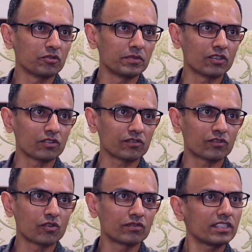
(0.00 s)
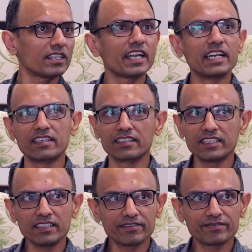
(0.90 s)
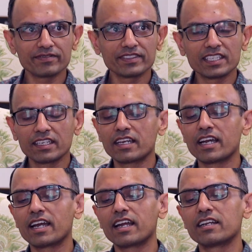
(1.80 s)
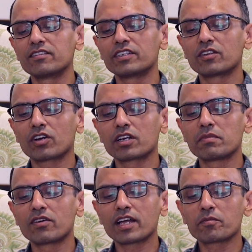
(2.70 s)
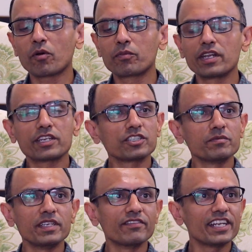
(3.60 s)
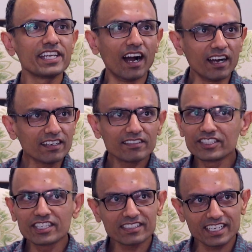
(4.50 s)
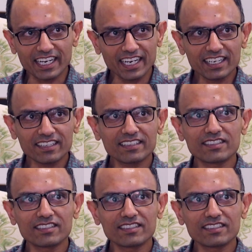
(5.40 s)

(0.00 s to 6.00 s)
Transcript: because of COVID? Elderly. And we talk about our population being very young, which is correct.